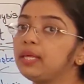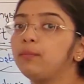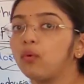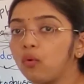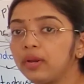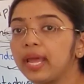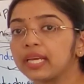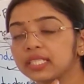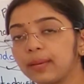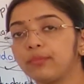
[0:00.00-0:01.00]
the bone
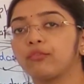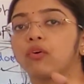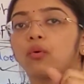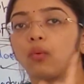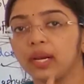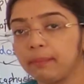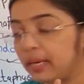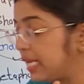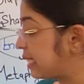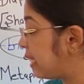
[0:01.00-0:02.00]
except for one
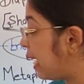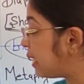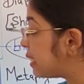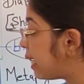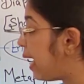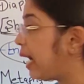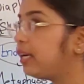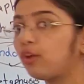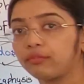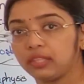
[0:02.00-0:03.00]
place, that is
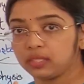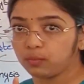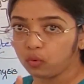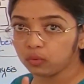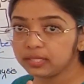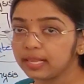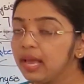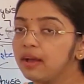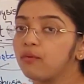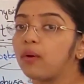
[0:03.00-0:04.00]
end of these
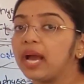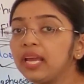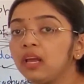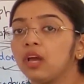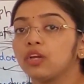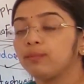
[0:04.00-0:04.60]
bones. Why?